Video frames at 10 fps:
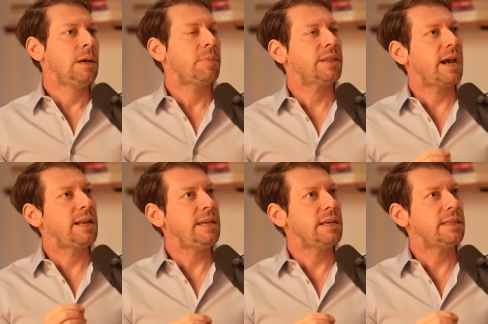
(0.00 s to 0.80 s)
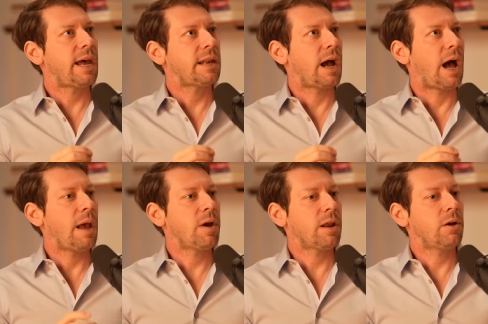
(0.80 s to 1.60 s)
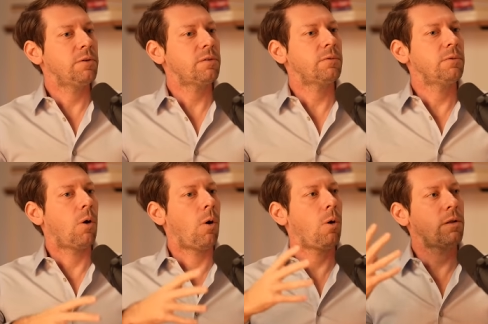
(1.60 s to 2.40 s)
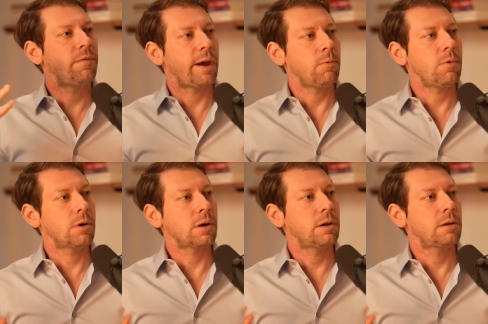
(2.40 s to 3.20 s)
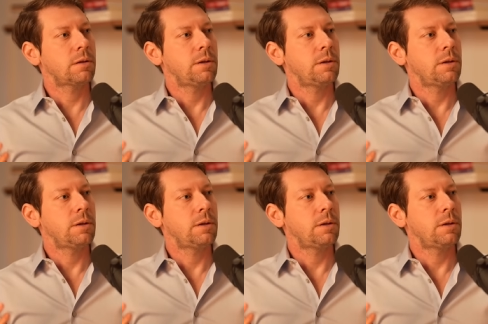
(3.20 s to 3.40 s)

But the idea that I'm going to go through all of that work